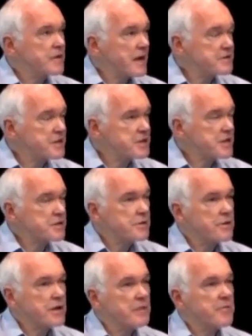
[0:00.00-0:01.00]
now teaching in
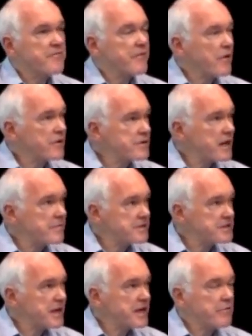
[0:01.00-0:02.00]
Turkey, but for a long time in
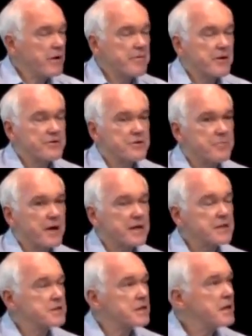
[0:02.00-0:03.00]
Saudi Arabia and also
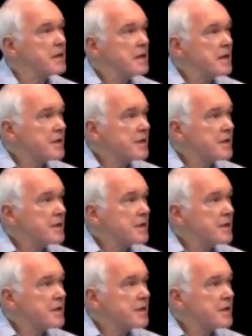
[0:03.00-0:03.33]
Pakistan.